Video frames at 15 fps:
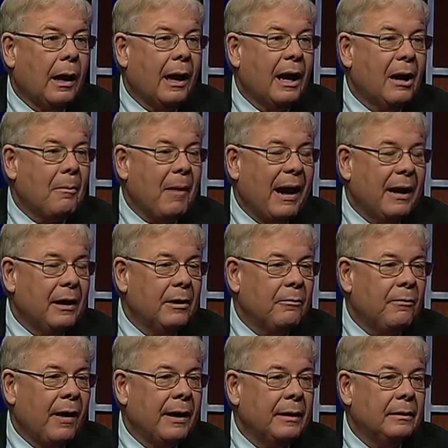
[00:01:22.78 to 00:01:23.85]
and
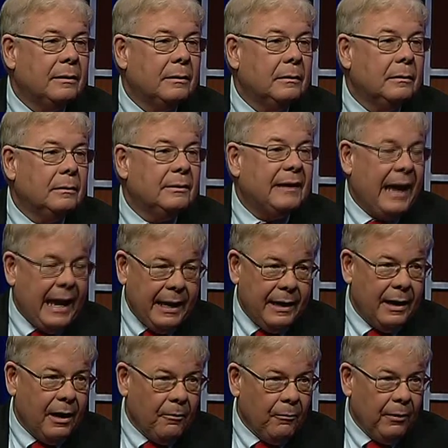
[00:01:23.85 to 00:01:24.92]
if I take
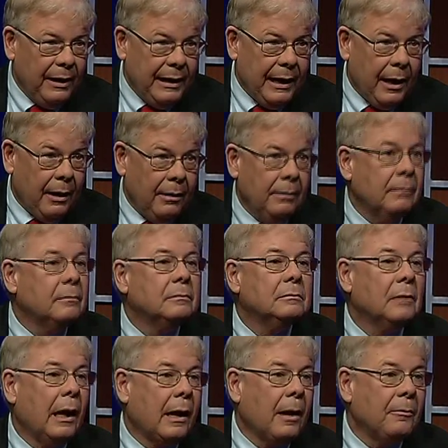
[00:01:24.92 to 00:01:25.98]
it every day
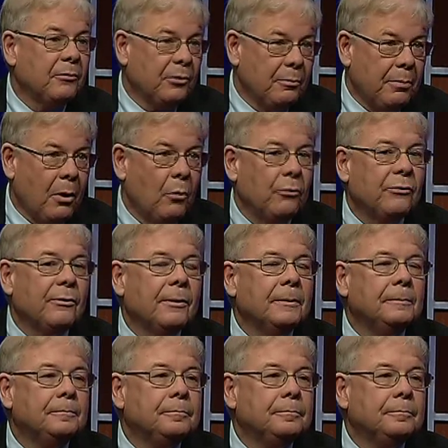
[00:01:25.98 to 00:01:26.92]
like I'm supposed to,